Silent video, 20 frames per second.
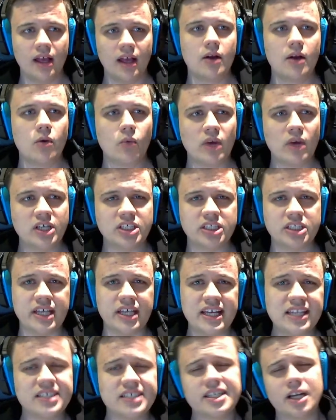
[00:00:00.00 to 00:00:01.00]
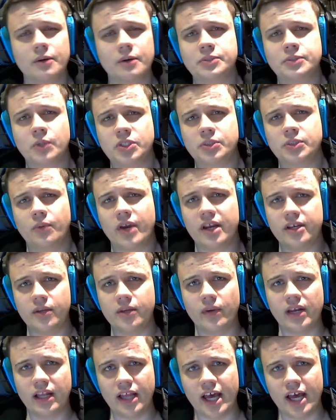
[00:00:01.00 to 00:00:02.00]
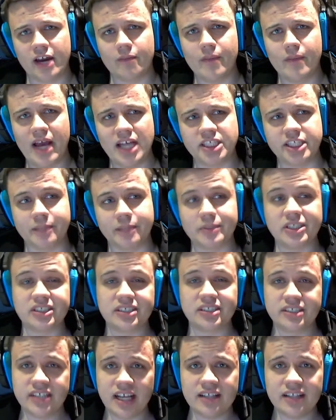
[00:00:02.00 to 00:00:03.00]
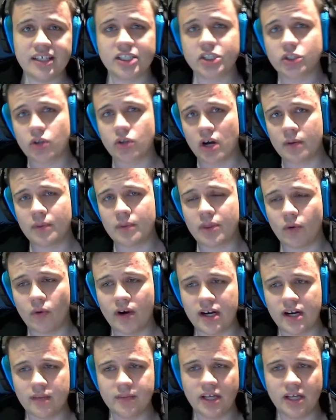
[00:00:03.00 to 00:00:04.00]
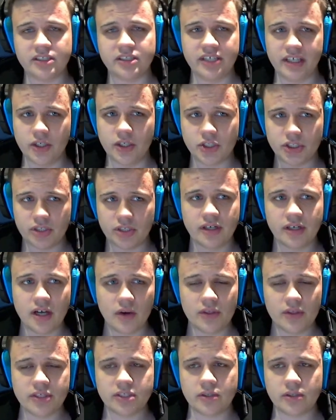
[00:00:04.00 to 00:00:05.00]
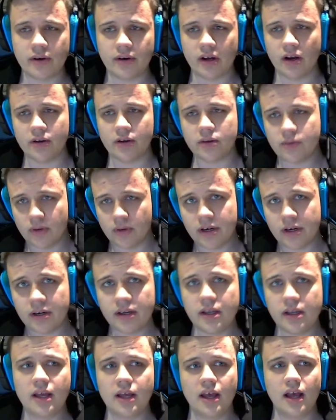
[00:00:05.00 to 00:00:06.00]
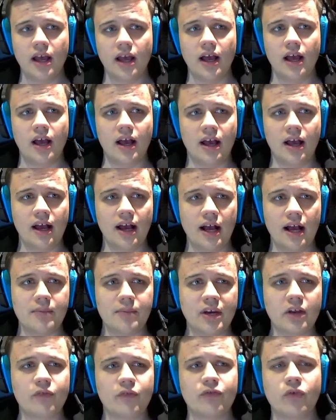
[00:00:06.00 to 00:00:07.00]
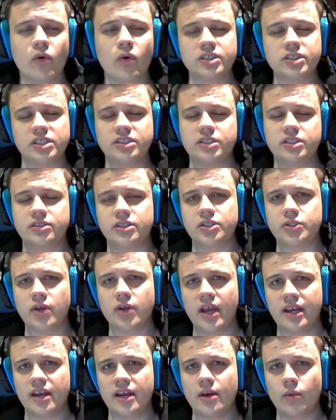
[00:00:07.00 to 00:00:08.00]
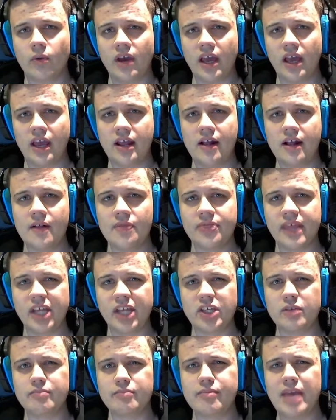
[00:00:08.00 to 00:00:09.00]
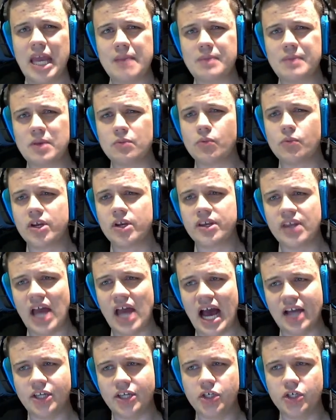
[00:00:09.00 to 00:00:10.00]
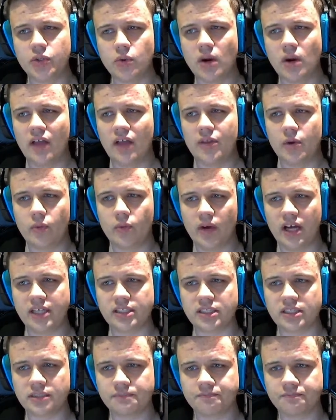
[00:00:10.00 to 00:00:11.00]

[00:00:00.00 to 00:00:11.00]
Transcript: which isn't always what you want to do in a lot of matchups. Still, it's strong with Ornn. I'm not saying you shouldn't go this on Ornn, but it forces you to trade in a way that you maybe would not do otherwise,